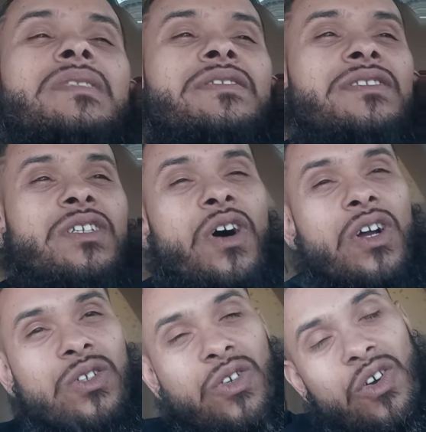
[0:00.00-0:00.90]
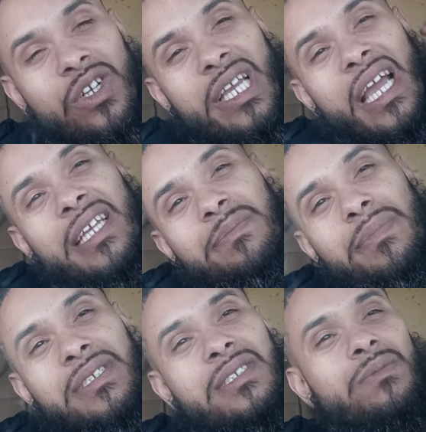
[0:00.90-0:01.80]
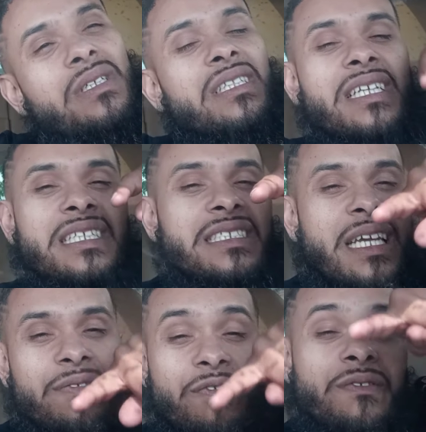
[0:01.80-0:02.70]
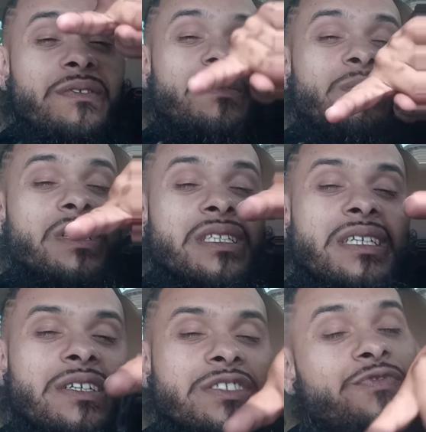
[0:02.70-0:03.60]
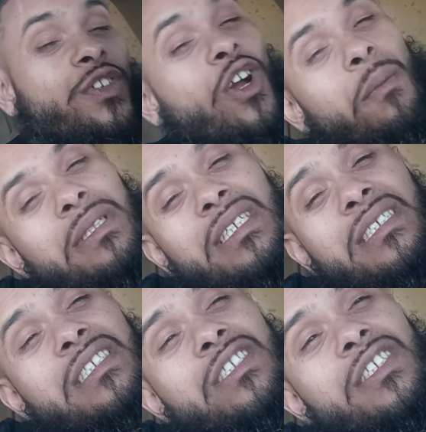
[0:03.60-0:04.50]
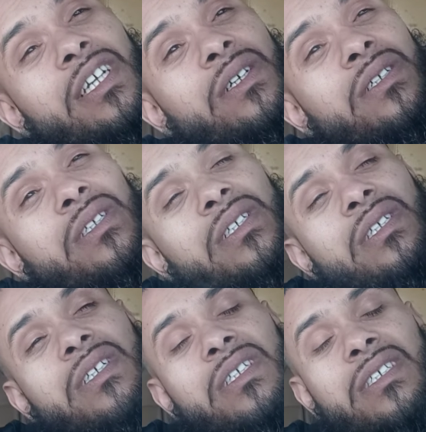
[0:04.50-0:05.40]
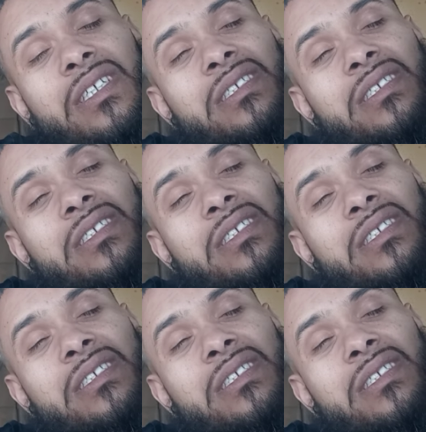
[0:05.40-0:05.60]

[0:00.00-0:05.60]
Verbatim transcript: And to all you corny ass bitches, when a nigga say, when a nigga, it's free all my niggas in jail. You